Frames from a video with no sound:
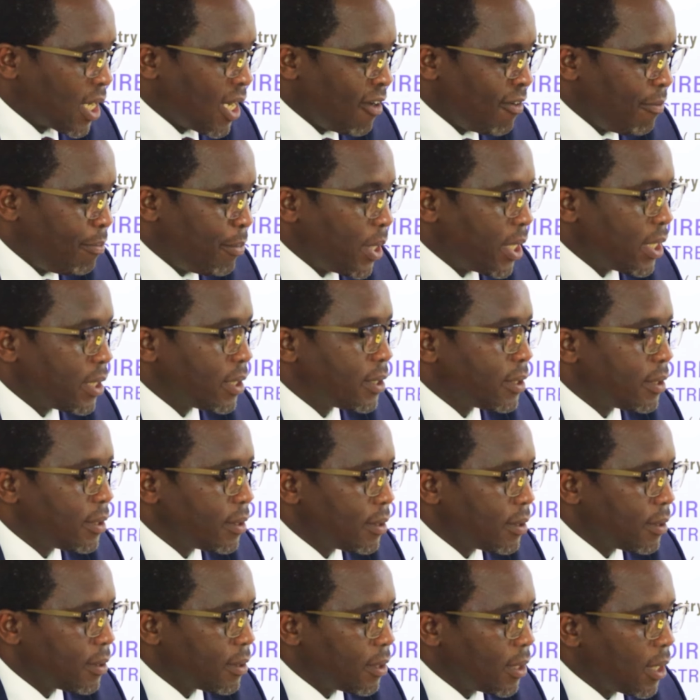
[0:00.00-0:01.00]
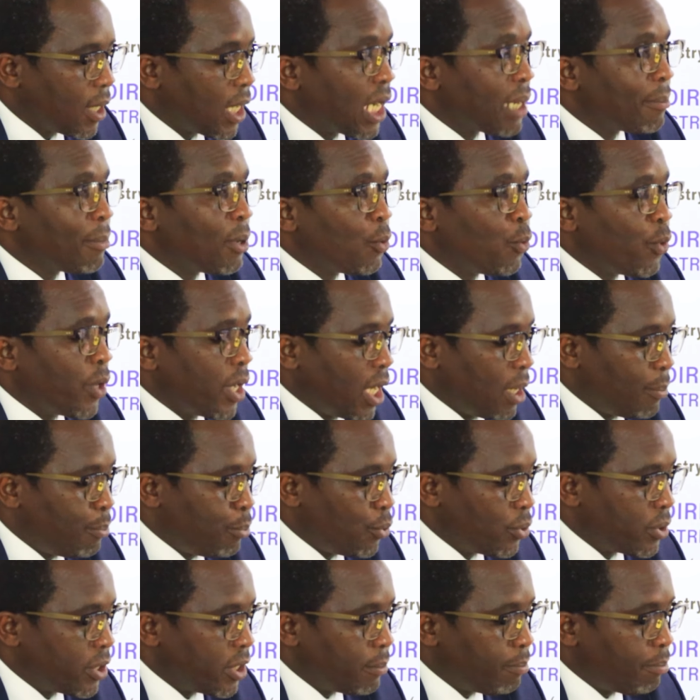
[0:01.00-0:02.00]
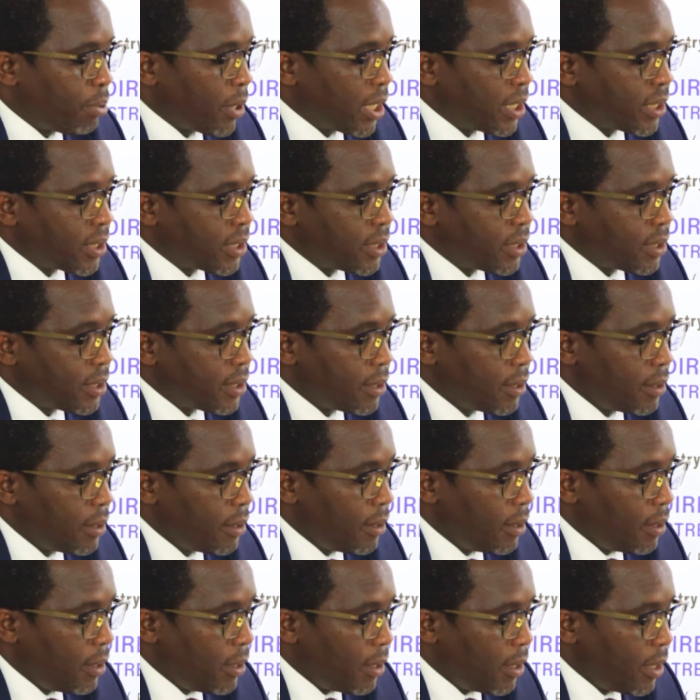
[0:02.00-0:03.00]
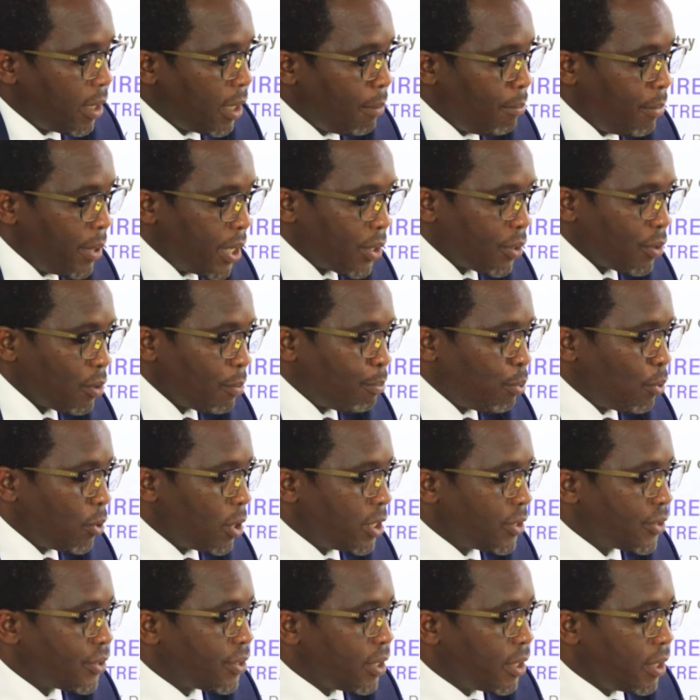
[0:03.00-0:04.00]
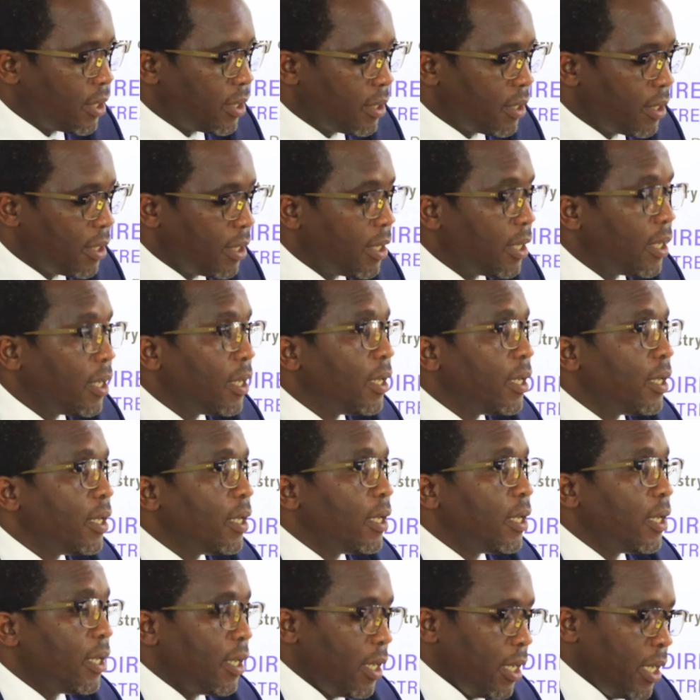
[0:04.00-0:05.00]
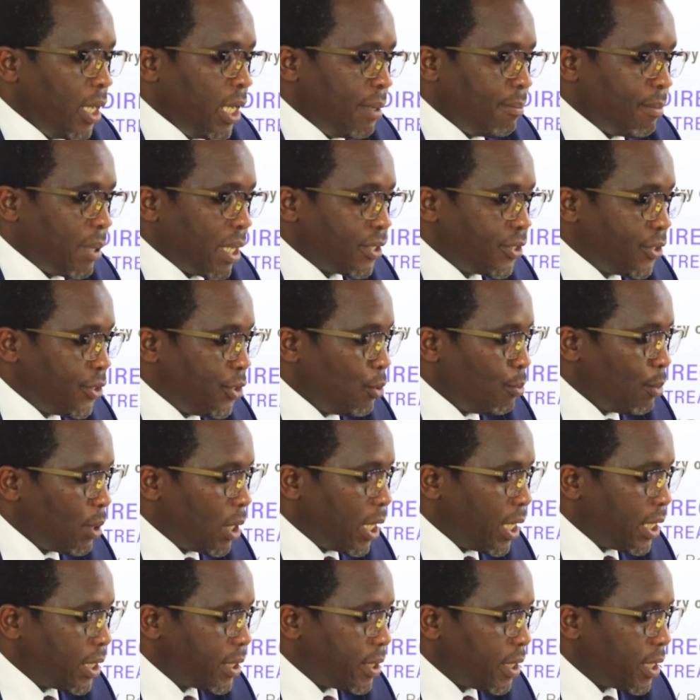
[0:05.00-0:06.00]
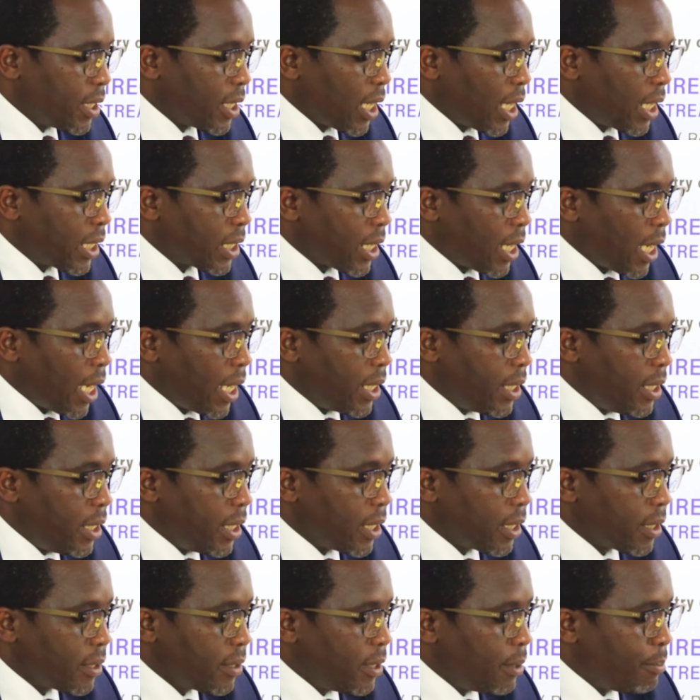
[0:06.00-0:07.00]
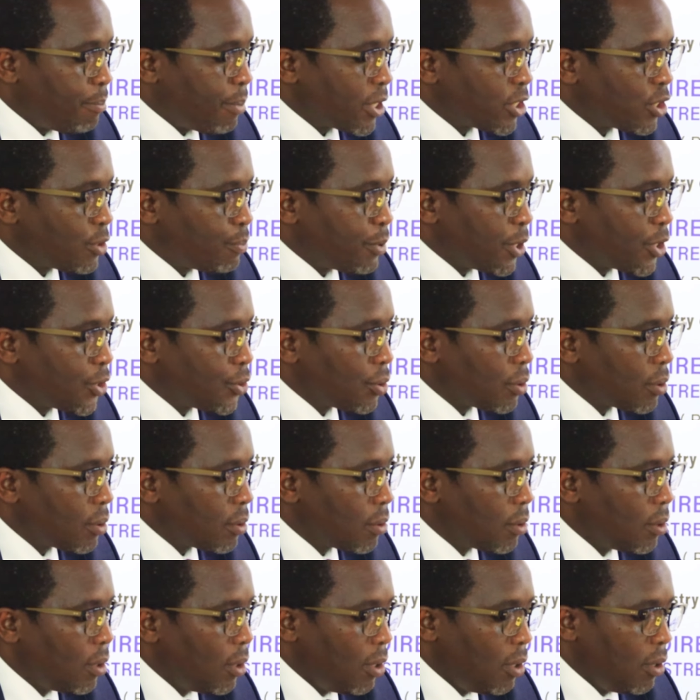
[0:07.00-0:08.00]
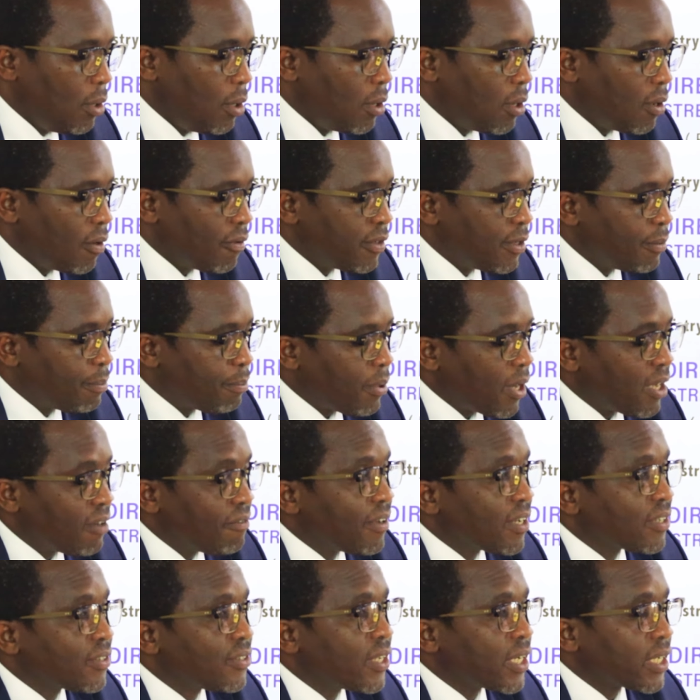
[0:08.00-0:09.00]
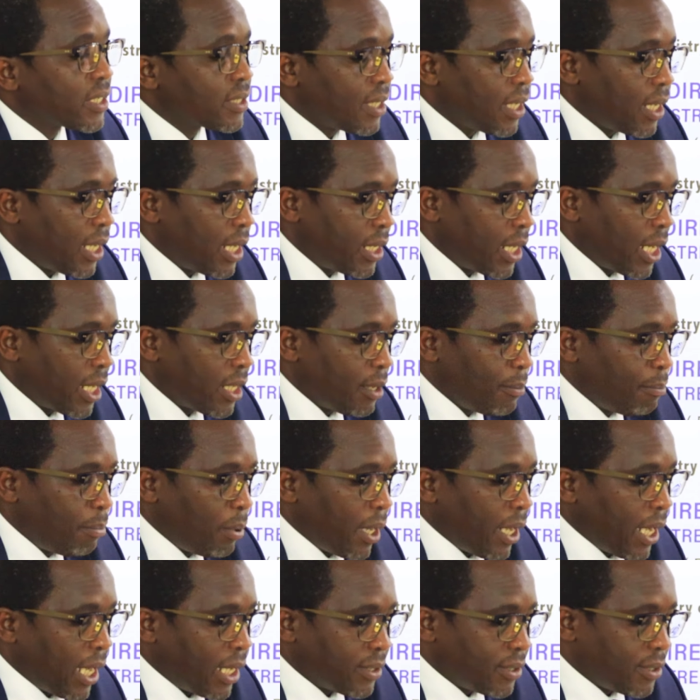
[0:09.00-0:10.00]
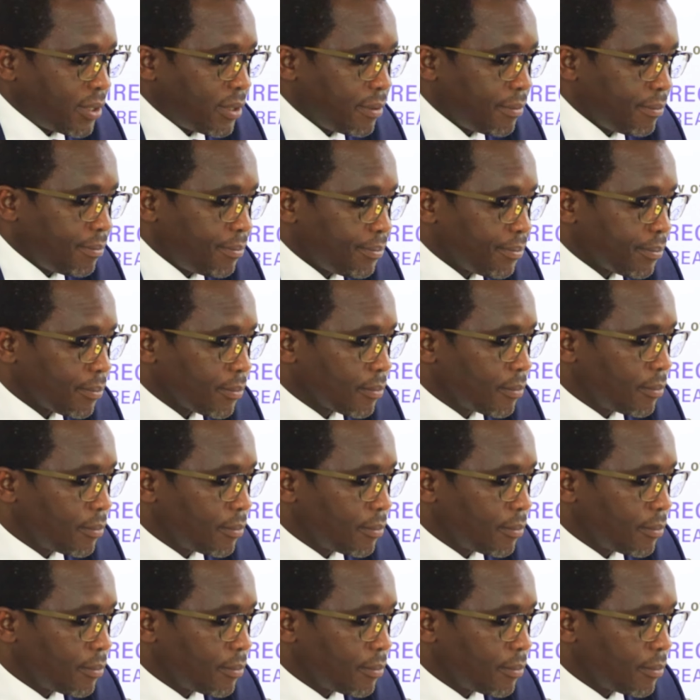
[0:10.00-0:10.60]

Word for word: government, I'm aware, put in place a mineral policy aimed at stimulating and guiding the participation of the private sector and other players